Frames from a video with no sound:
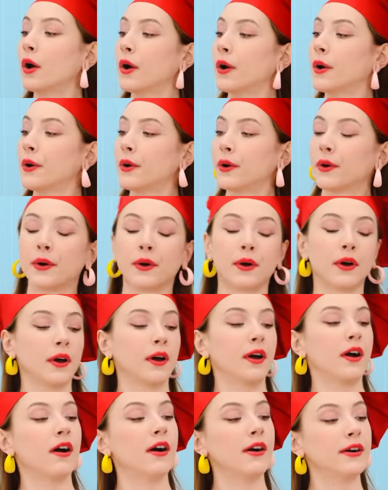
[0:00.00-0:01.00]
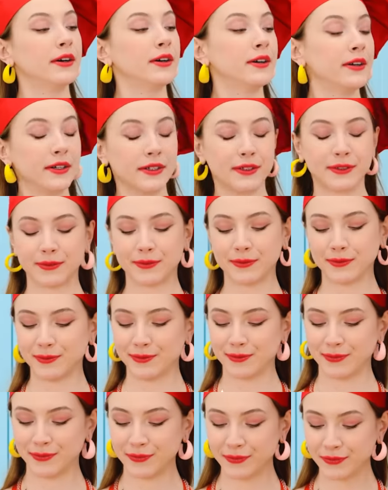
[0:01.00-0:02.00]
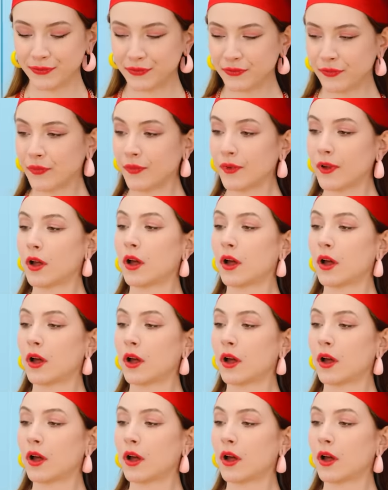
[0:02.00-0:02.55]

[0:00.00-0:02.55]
I thought this was a challenge. This is the